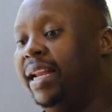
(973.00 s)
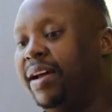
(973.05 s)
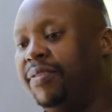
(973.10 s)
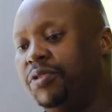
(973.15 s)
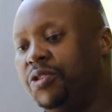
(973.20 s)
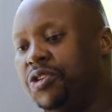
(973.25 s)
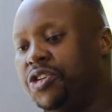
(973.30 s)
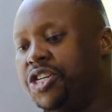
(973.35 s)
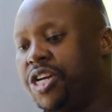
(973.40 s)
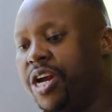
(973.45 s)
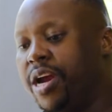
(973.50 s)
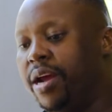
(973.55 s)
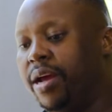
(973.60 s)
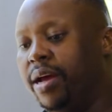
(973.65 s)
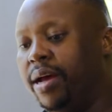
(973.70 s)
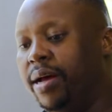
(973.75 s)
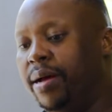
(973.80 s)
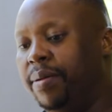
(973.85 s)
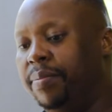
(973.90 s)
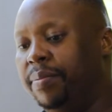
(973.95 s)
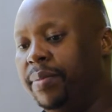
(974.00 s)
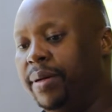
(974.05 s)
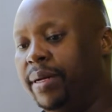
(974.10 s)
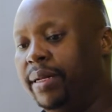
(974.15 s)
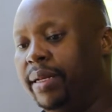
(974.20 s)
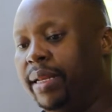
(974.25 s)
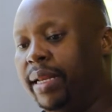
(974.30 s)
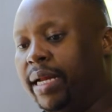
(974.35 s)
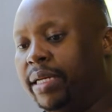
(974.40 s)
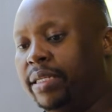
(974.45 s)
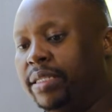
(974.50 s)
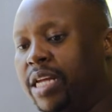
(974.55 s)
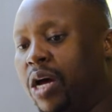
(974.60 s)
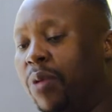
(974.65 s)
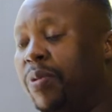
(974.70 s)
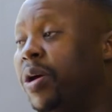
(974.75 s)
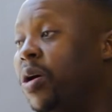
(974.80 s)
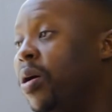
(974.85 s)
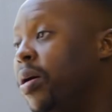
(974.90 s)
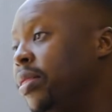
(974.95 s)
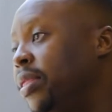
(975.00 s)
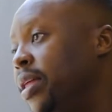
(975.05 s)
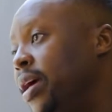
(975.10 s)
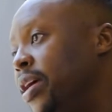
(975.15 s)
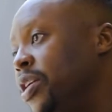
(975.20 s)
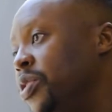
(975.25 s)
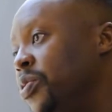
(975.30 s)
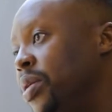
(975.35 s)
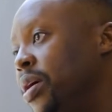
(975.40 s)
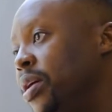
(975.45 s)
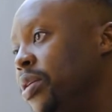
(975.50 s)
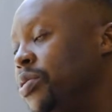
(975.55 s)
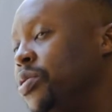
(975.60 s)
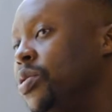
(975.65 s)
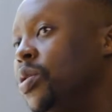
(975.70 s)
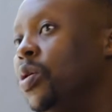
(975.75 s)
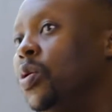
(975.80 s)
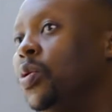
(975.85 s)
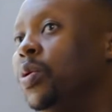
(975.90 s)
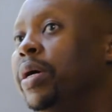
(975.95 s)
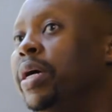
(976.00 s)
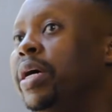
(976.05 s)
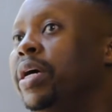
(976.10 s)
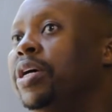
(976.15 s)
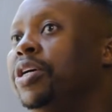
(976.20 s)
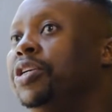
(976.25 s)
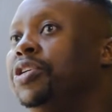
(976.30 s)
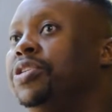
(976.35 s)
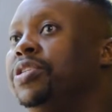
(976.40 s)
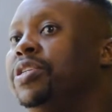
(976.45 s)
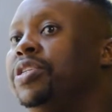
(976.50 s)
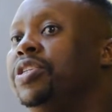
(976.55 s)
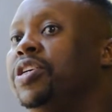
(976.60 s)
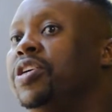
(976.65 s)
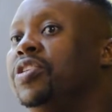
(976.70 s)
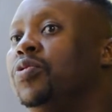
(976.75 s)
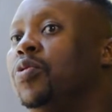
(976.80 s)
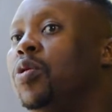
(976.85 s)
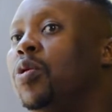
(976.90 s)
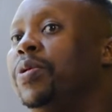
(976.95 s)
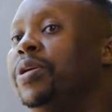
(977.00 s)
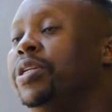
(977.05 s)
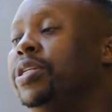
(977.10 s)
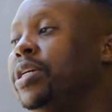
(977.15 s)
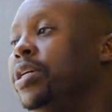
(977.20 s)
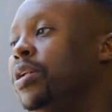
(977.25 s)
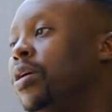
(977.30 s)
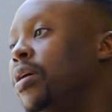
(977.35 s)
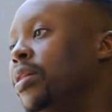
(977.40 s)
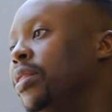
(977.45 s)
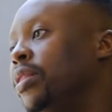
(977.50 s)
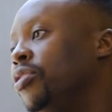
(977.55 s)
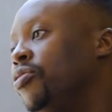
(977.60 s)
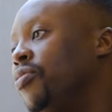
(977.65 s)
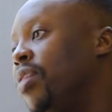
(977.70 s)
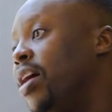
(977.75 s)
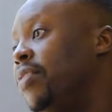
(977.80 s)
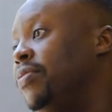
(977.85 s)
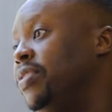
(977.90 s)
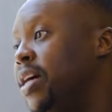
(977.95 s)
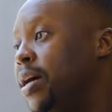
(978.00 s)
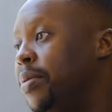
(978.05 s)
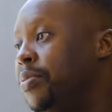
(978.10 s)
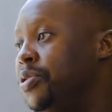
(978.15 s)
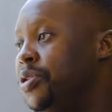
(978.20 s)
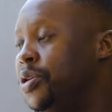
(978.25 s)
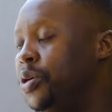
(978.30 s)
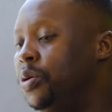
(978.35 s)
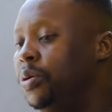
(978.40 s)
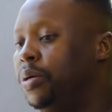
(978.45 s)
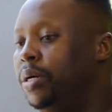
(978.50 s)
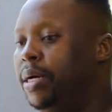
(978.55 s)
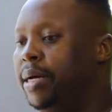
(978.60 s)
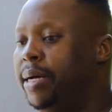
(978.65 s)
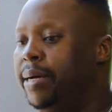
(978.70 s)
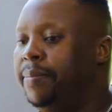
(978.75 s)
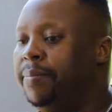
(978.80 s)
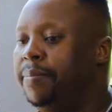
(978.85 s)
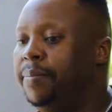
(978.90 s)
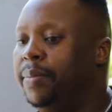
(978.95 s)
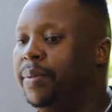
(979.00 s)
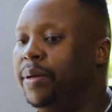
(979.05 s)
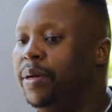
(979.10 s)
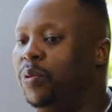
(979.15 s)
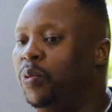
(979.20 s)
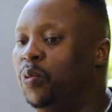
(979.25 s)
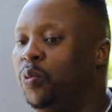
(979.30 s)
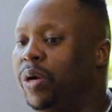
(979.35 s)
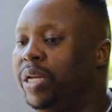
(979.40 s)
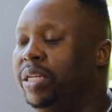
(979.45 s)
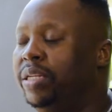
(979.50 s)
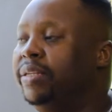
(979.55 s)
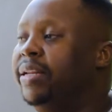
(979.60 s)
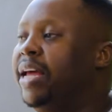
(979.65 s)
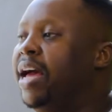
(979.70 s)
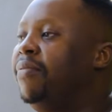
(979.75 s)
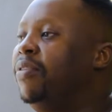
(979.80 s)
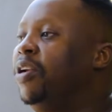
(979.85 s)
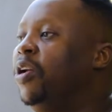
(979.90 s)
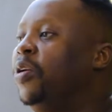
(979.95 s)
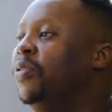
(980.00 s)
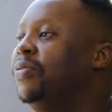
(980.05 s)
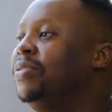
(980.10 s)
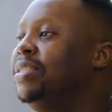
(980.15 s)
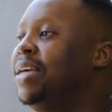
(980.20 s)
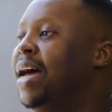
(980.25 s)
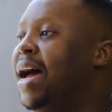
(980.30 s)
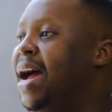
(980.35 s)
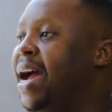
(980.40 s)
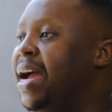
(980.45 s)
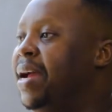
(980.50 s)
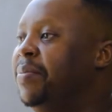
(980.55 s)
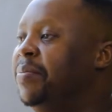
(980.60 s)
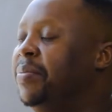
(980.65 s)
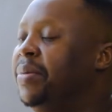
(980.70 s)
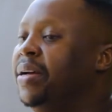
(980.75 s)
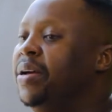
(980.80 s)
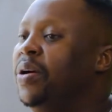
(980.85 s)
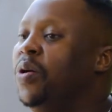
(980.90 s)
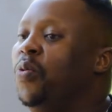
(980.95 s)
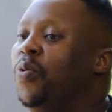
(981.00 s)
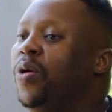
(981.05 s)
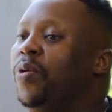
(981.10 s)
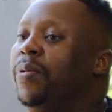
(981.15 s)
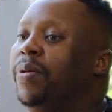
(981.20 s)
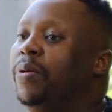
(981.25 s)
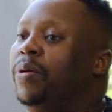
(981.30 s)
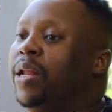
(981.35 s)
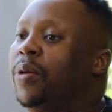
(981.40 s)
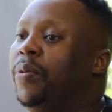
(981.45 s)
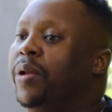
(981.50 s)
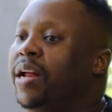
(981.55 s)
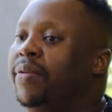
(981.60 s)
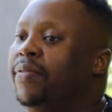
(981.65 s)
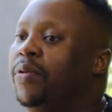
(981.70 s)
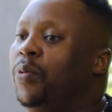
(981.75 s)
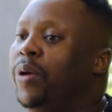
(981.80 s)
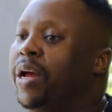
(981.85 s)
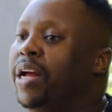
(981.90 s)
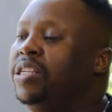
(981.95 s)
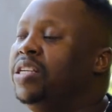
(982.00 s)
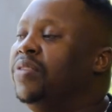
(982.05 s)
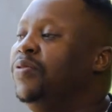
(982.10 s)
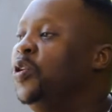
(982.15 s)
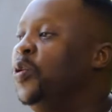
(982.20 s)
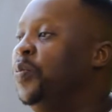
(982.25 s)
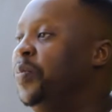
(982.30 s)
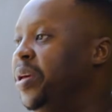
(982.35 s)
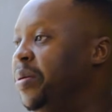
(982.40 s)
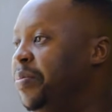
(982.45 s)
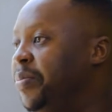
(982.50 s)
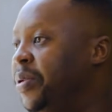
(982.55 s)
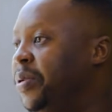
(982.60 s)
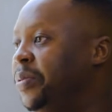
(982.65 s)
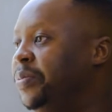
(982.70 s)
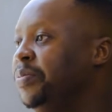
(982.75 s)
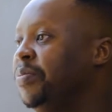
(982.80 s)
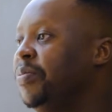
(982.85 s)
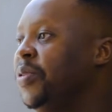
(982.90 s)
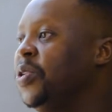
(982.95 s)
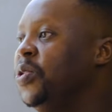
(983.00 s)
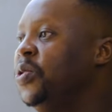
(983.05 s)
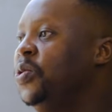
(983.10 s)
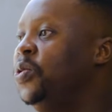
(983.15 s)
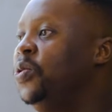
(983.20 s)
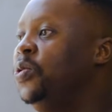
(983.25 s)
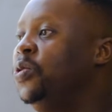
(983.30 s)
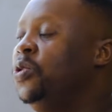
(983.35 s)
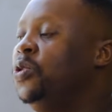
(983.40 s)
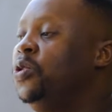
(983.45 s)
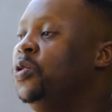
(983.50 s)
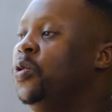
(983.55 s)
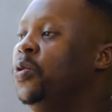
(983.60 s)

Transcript: I'd love to share like just how we got there as well. So just in terms of what we did on the Drive Time show, we didn't have a lot of time whenever we interviewed people to